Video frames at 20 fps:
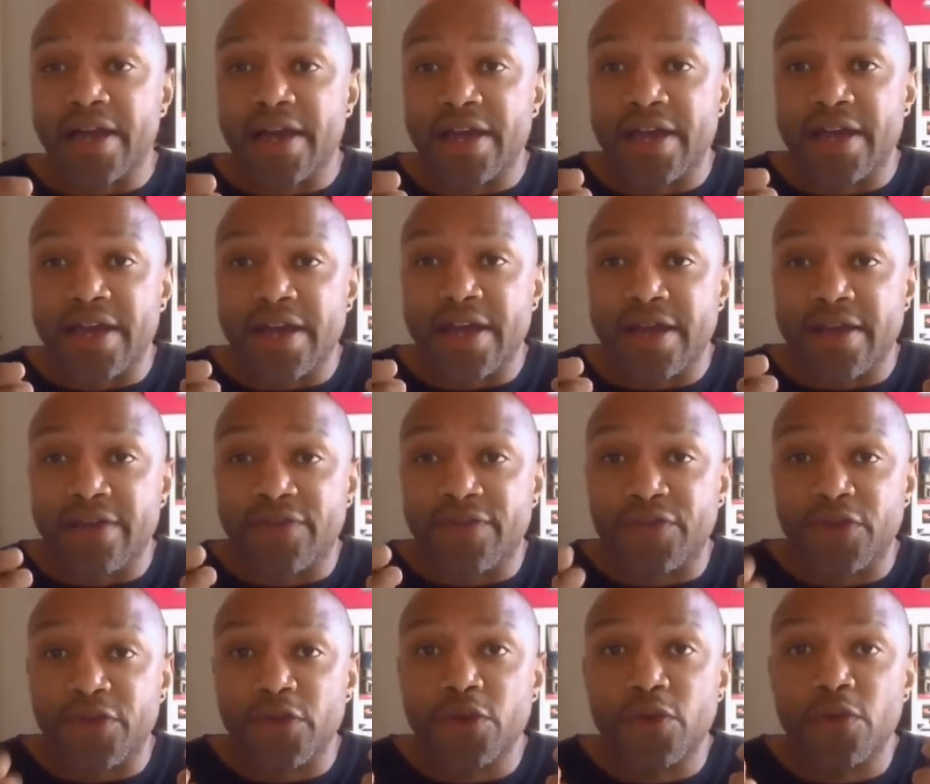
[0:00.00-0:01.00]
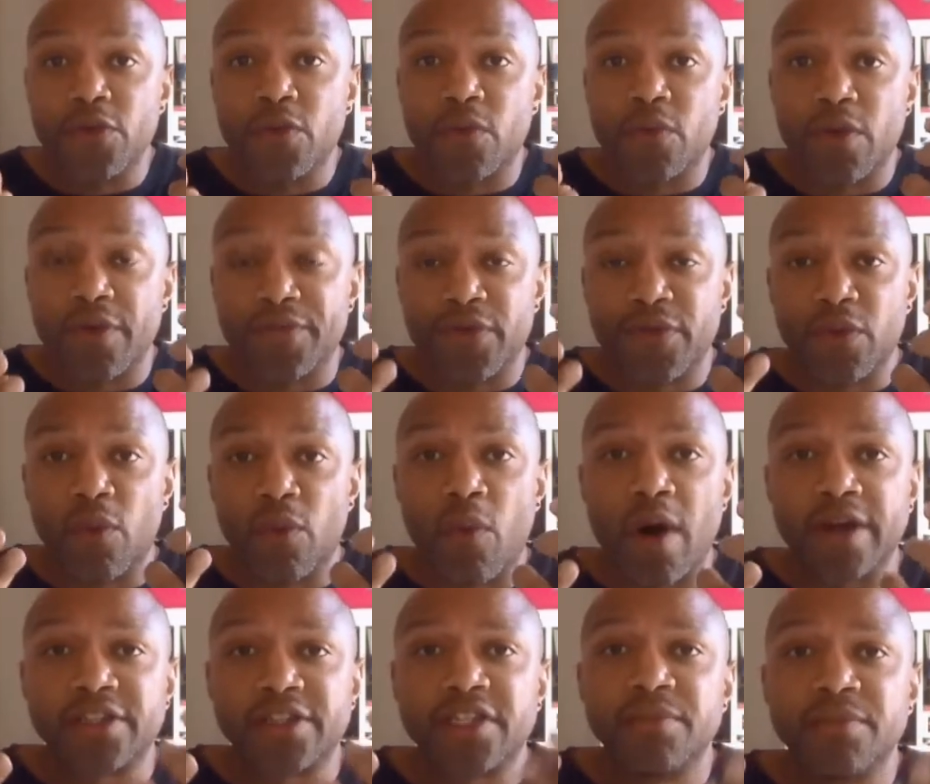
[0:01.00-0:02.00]
if you
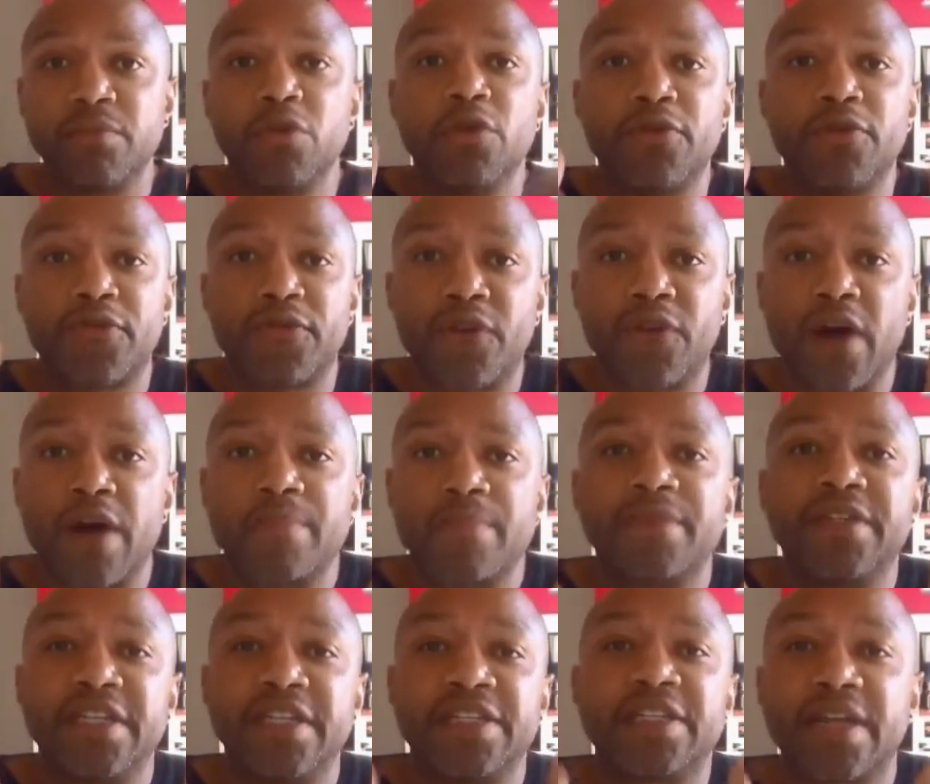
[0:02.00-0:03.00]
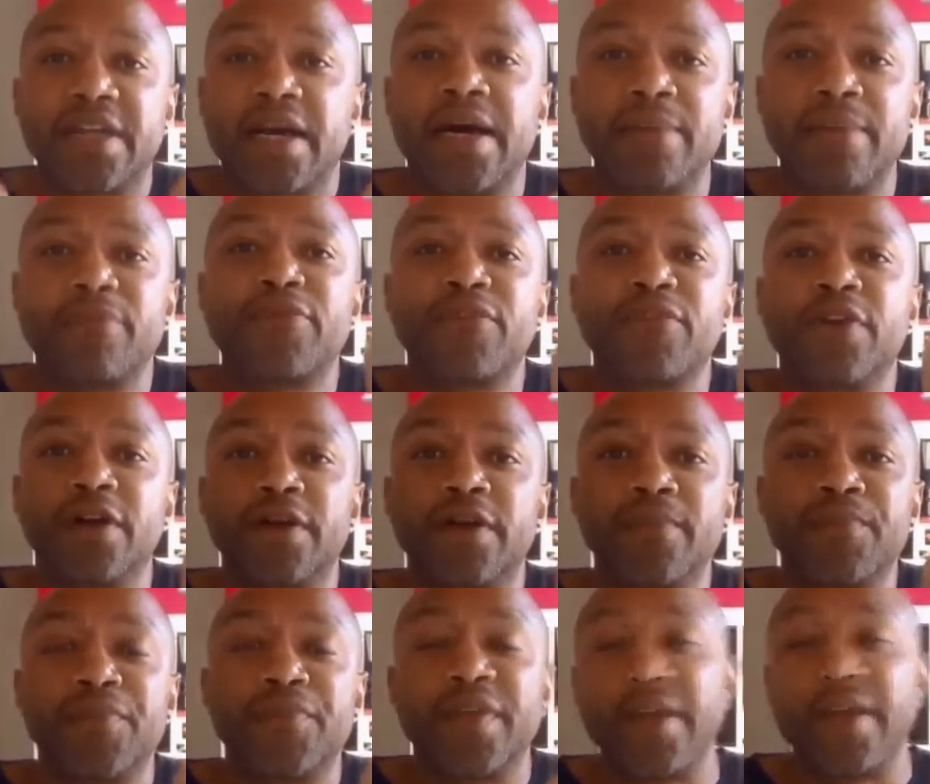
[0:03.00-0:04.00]
want to move from
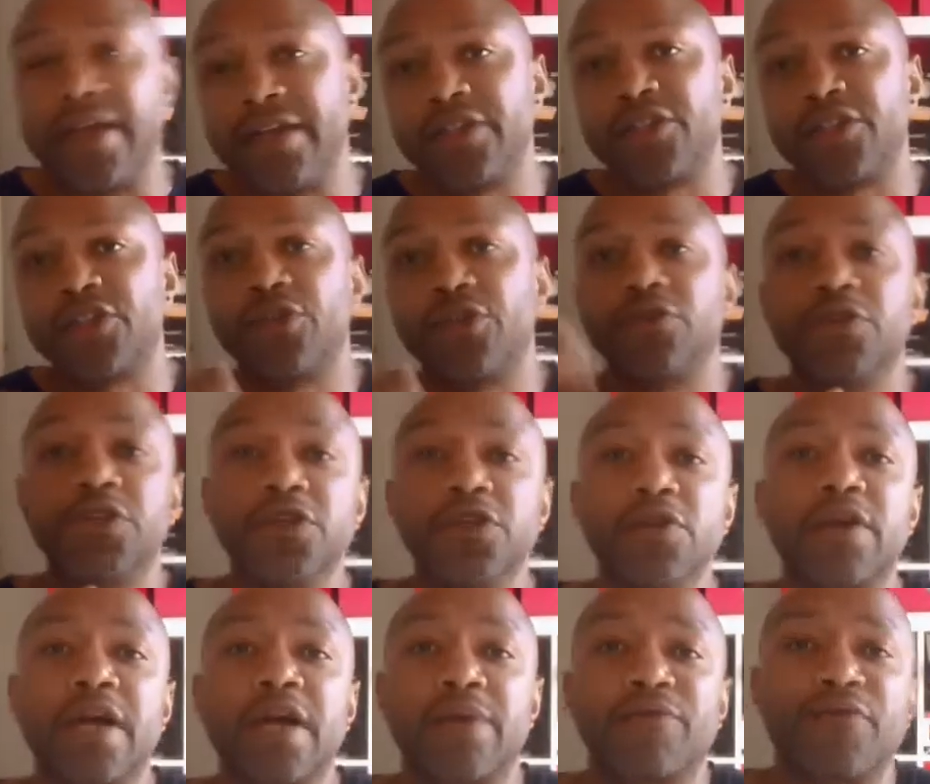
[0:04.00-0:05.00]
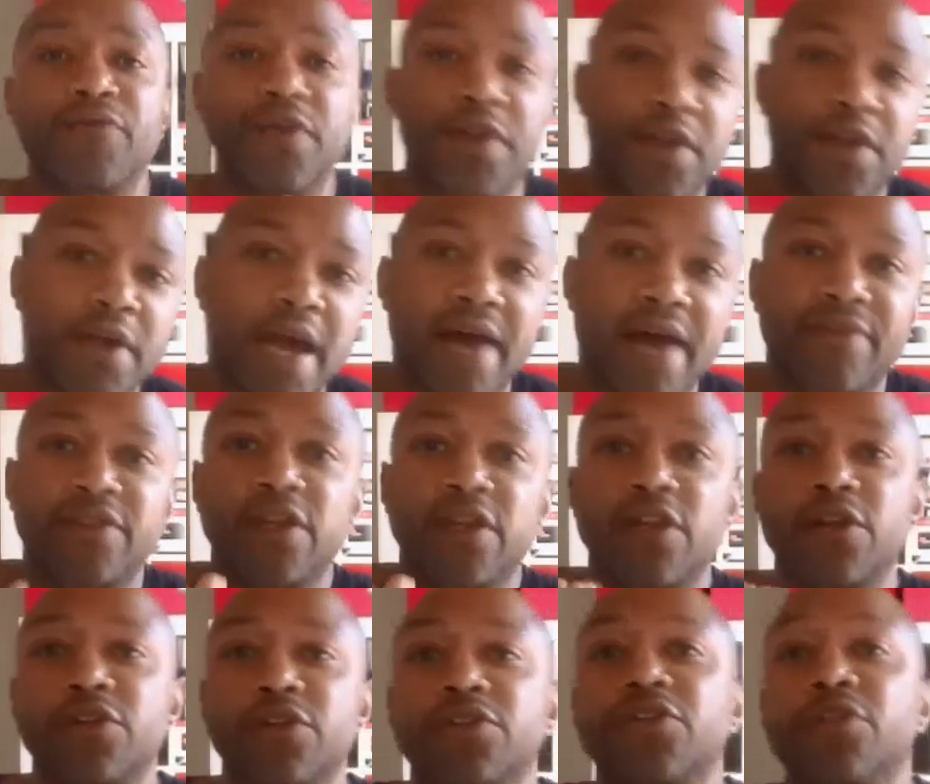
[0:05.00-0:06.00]
discomfort into new comfort, you have to
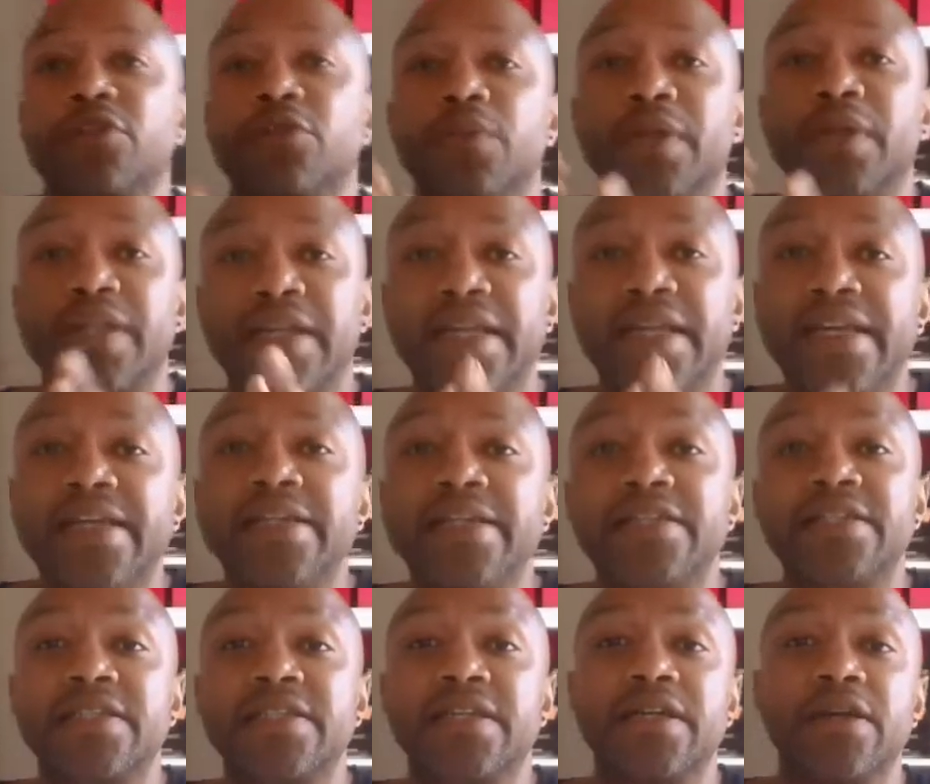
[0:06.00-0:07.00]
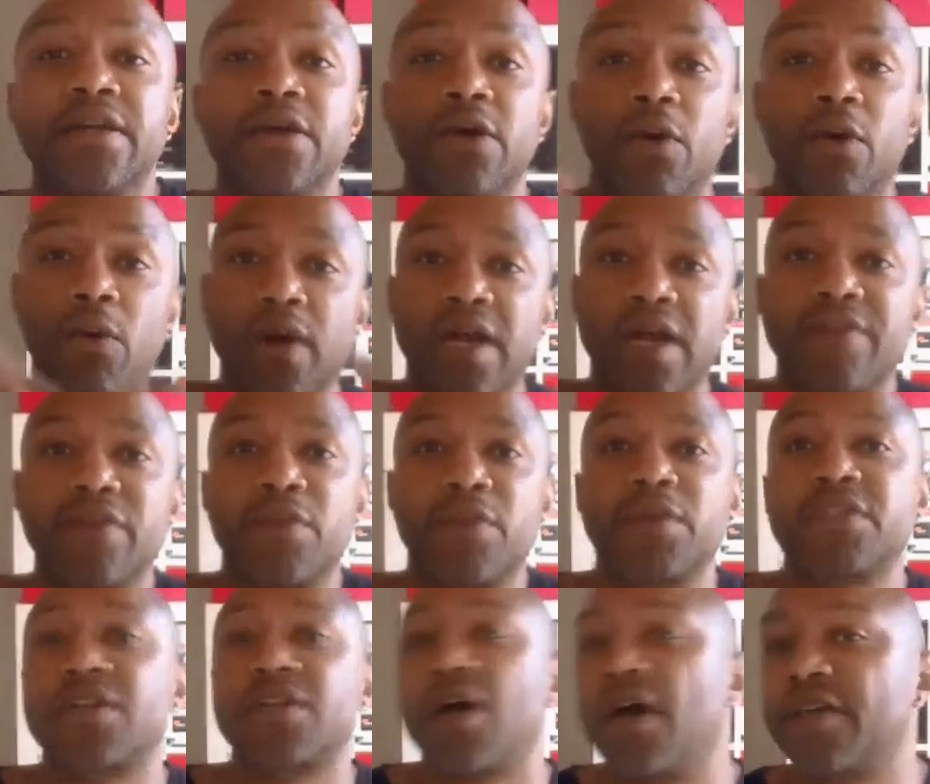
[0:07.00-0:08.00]
learn to release whatever
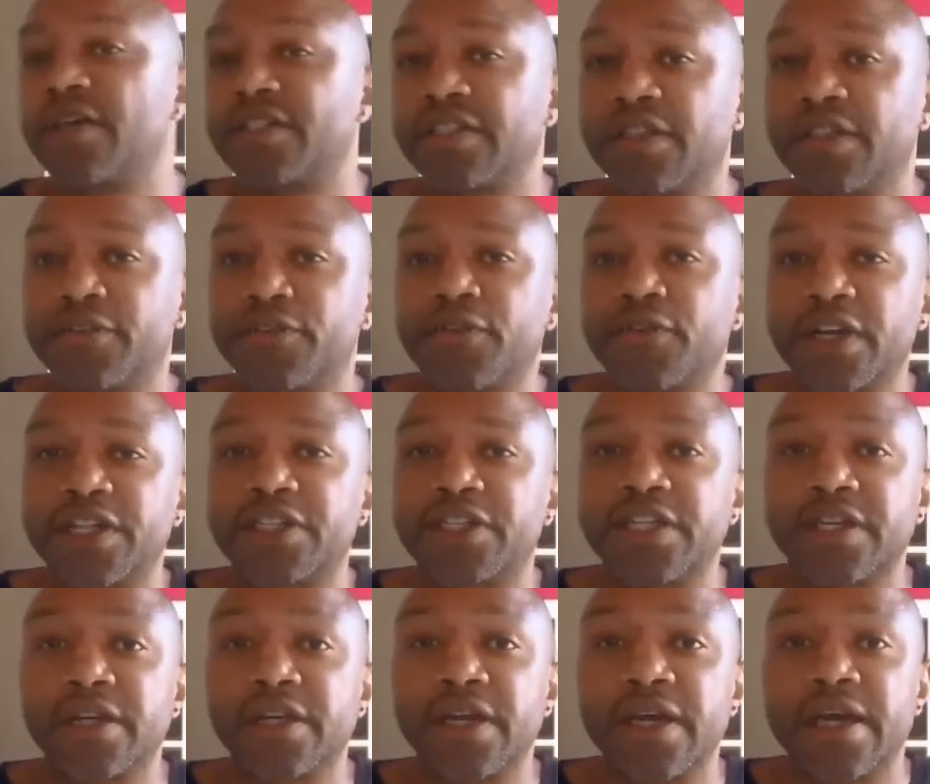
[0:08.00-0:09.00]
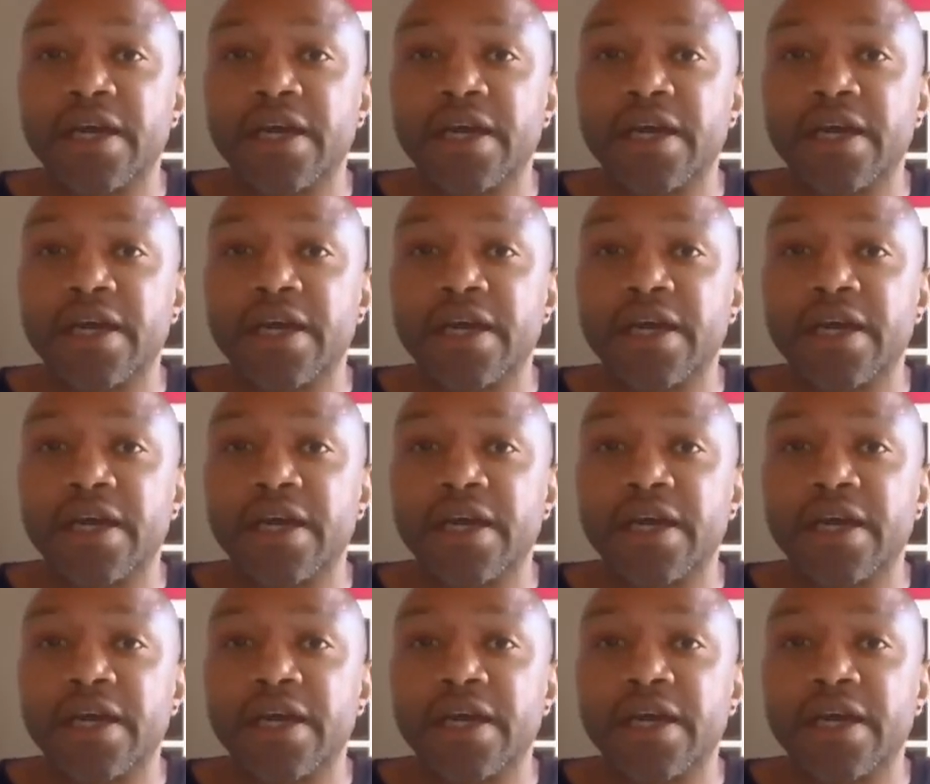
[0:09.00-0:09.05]
was causing the friction.